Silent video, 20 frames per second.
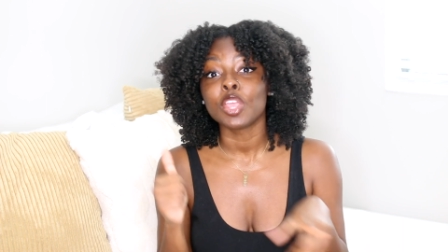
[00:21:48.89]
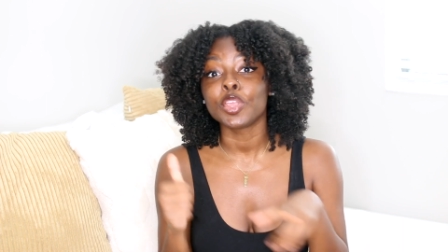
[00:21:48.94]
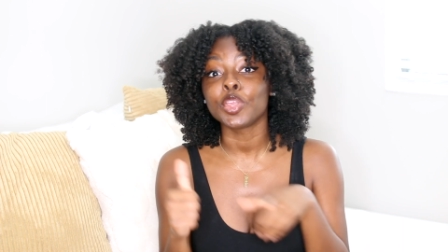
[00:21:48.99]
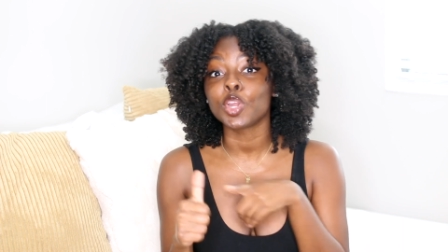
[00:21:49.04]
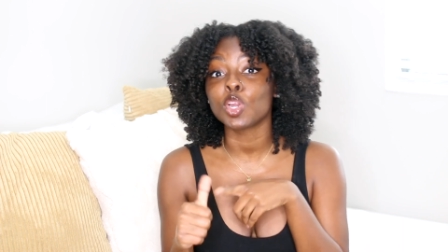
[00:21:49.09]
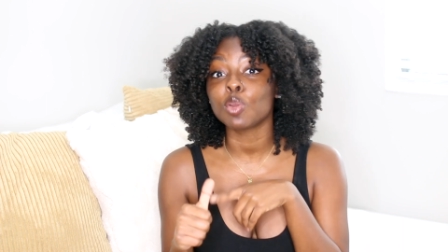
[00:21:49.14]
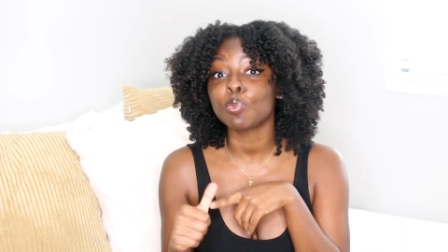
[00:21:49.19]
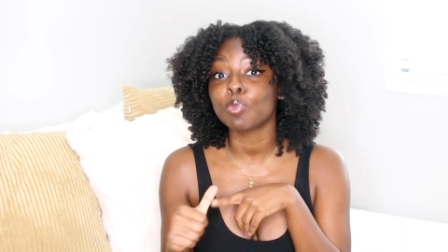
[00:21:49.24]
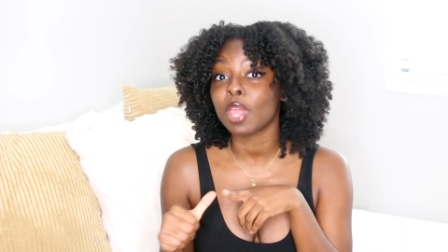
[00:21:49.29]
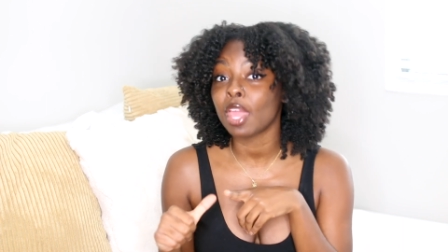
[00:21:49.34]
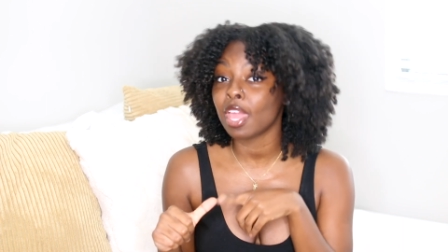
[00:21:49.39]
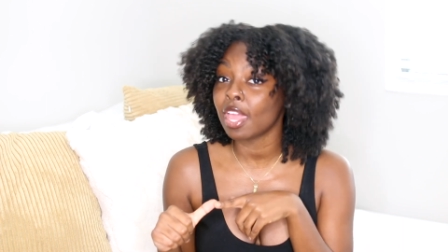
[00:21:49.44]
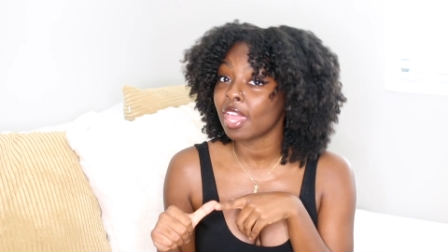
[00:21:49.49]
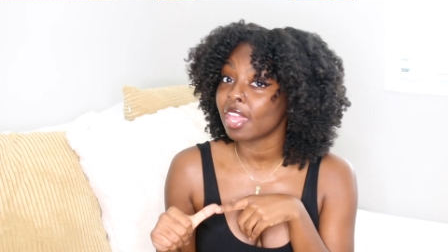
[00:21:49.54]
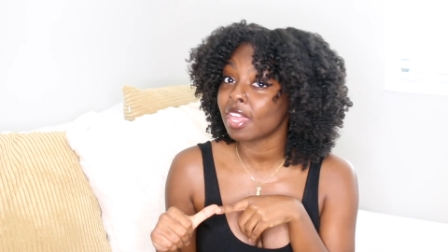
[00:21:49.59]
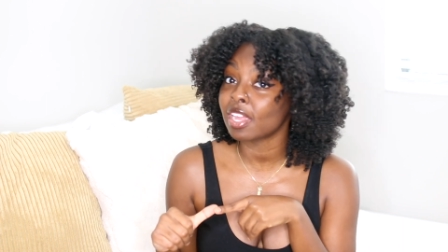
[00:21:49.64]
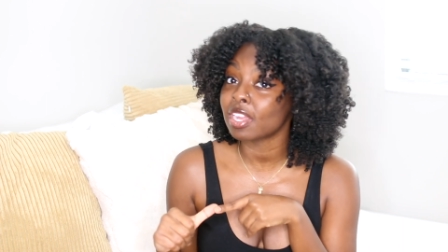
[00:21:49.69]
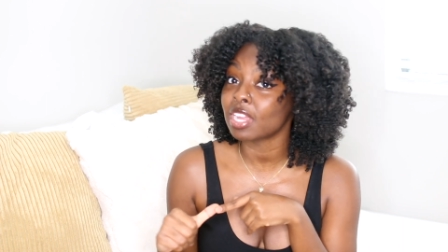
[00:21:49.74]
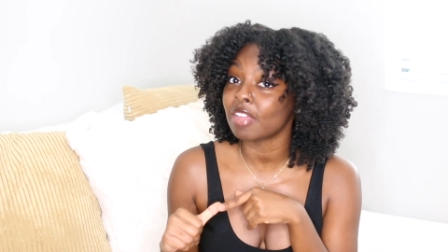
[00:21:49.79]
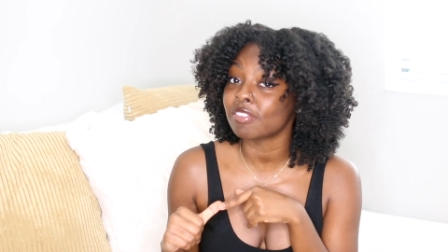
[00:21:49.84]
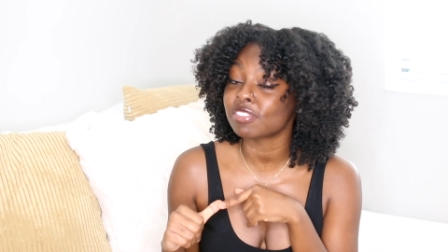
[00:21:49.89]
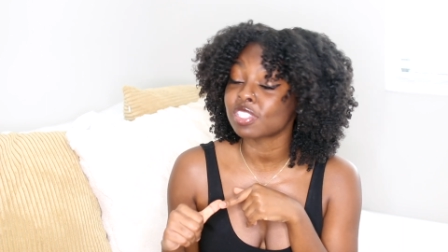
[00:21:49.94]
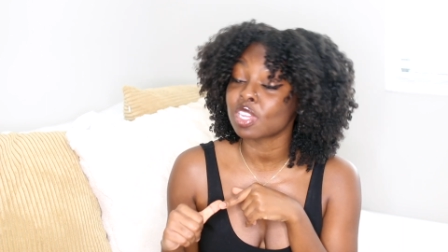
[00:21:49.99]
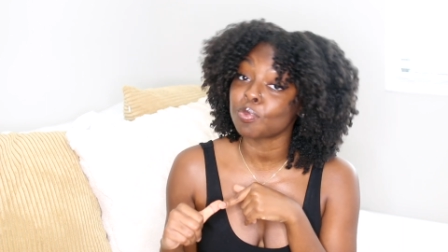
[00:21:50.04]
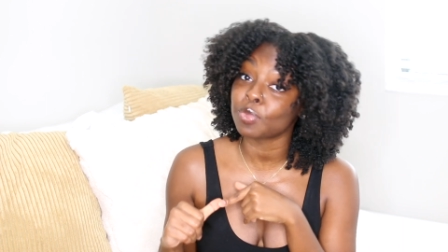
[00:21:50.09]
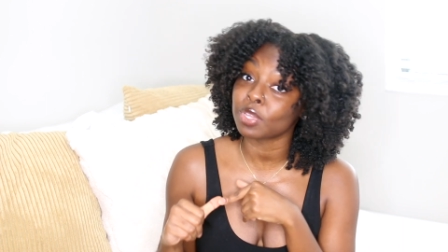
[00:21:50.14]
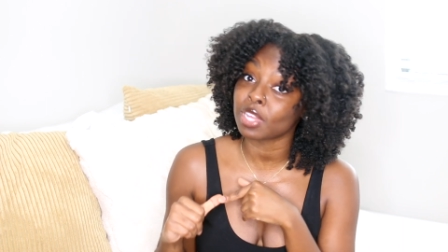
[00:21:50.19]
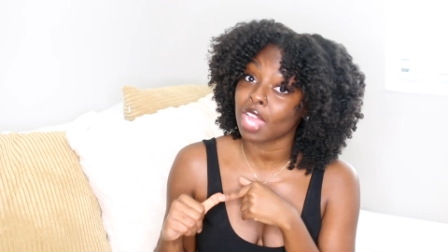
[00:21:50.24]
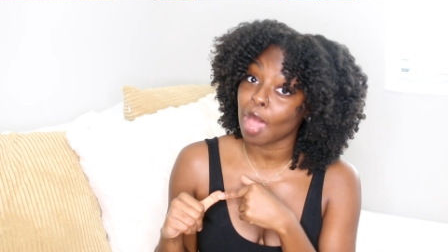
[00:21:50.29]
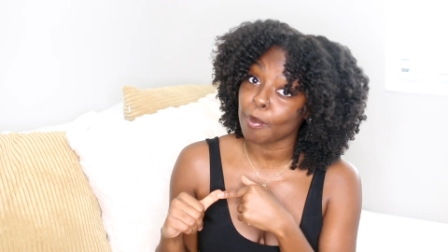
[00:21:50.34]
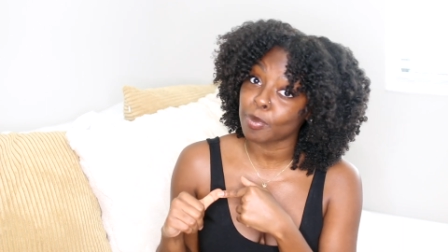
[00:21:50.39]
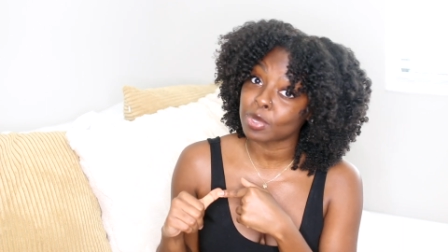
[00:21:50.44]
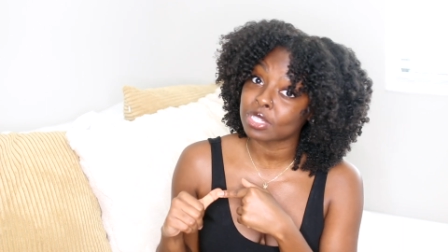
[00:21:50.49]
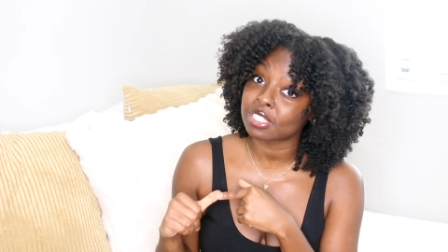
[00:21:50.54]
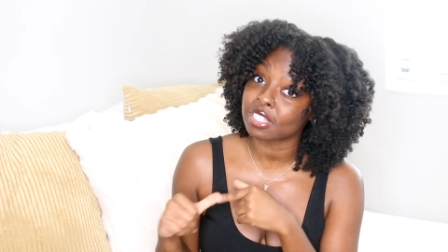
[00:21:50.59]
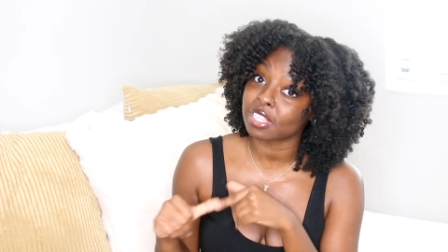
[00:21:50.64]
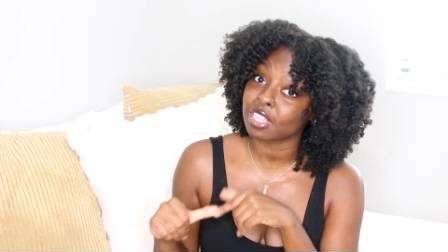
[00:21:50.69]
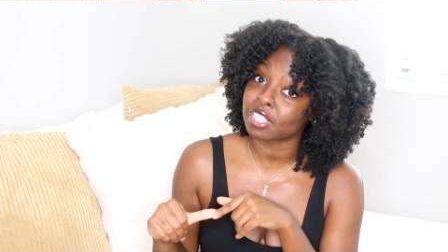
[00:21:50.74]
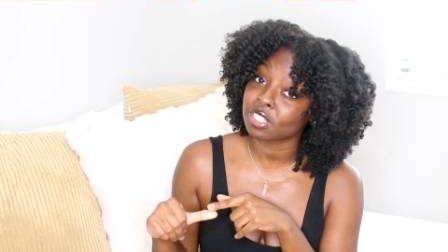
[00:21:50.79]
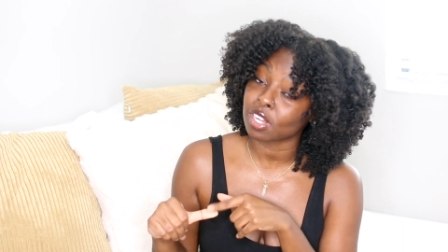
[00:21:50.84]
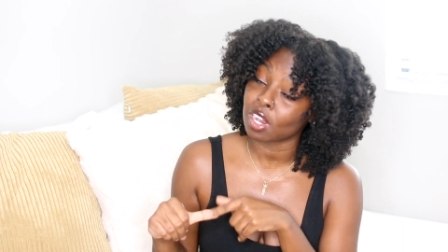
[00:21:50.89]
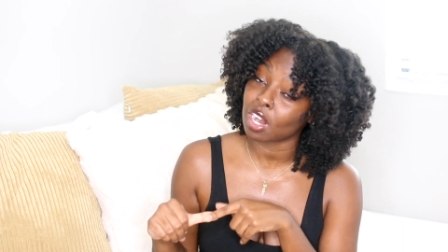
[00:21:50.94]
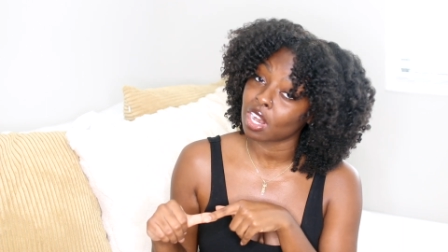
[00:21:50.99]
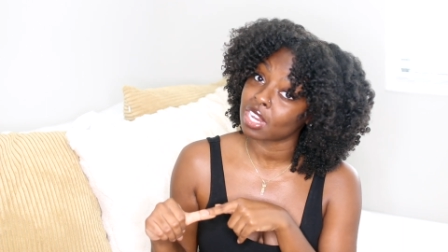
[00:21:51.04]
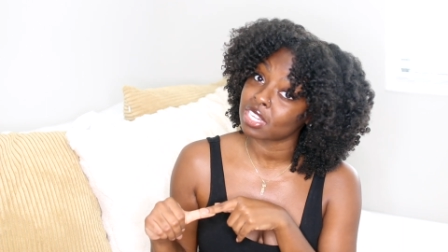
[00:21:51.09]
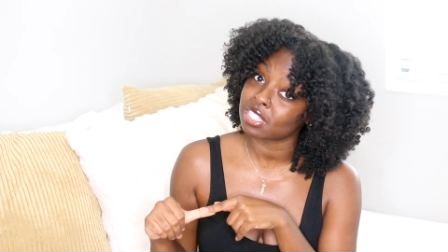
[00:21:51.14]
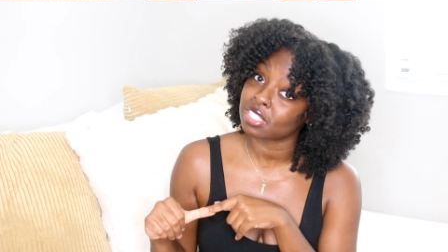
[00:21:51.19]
You're paying, if something happens to his car,